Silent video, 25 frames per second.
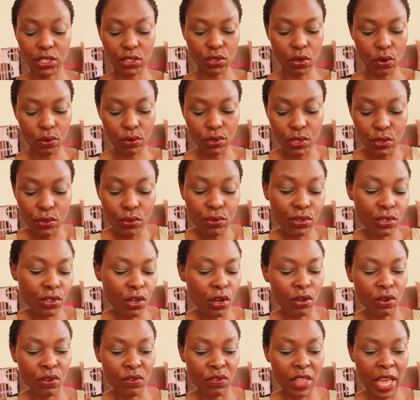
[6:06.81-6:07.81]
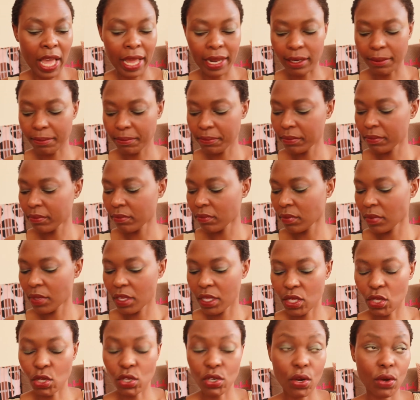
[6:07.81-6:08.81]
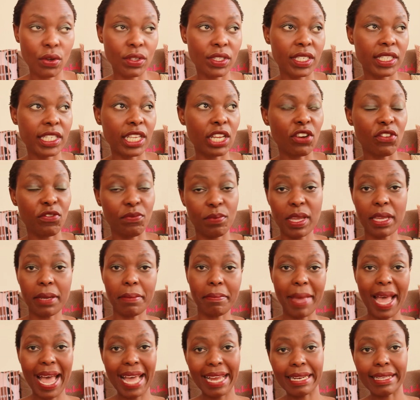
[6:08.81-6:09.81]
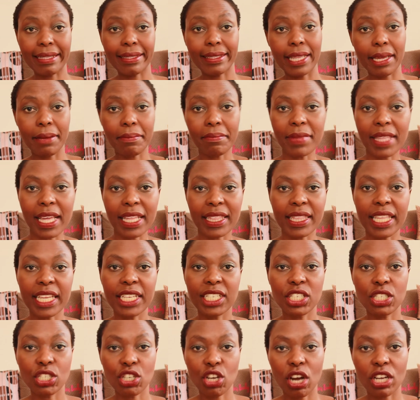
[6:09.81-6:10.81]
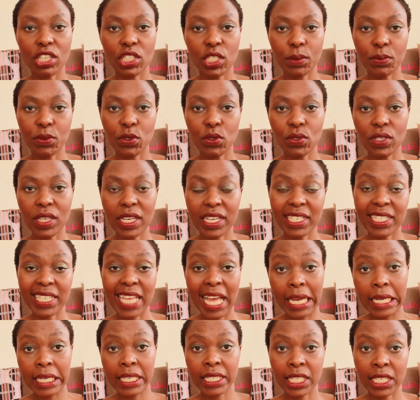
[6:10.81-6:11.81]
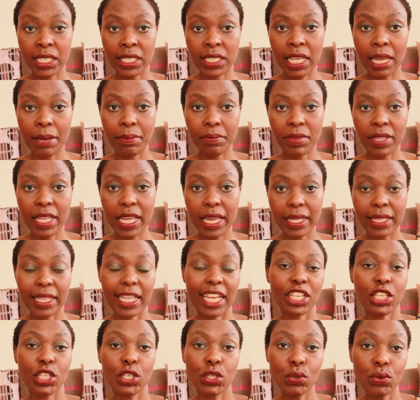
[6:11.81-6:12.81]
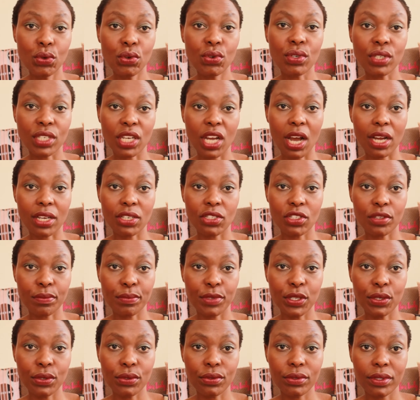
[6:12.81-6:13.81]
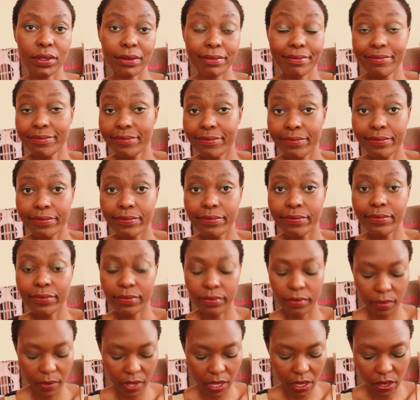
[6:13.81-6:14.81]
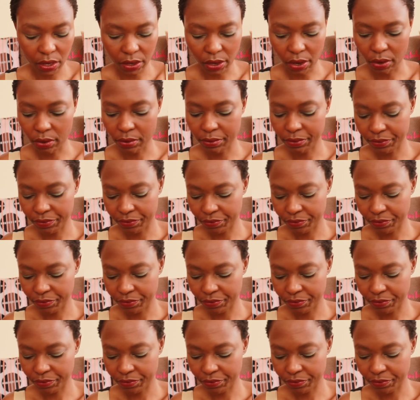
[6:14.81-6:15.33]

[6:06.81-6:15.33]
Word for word: So use all of that, you know, instead of being mad at them that they didn't contribute exactly the same thing that you could contribute, you know.